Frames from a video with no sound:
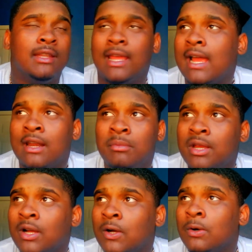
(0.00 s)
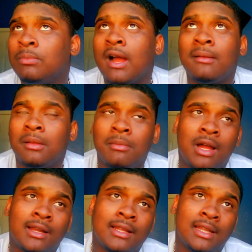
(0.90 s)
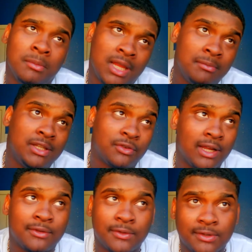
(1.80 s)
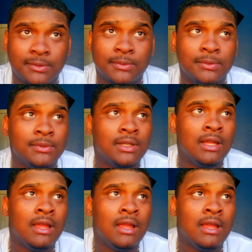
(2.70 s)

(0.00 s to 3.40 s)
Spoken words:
they had a big old problem about it, and they made me transfer schools.